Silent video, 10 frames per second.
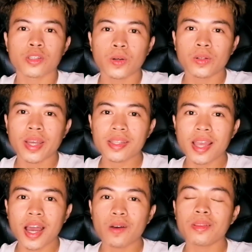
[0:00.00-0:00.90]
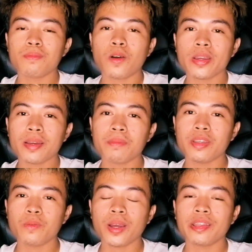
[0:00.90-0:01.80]
So that's how the Boya
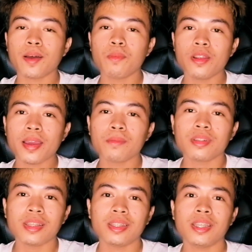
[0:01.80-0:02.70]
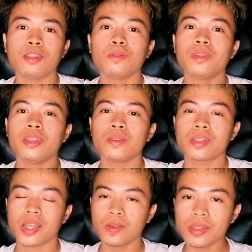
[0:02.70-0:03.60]
BY-WM3T2-DU
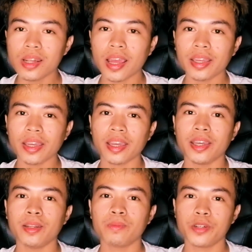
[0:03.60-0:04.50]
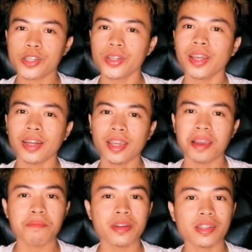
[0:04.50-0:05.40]
sounds like, and
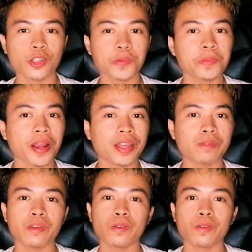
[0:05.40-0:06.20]
personally I'm not surprised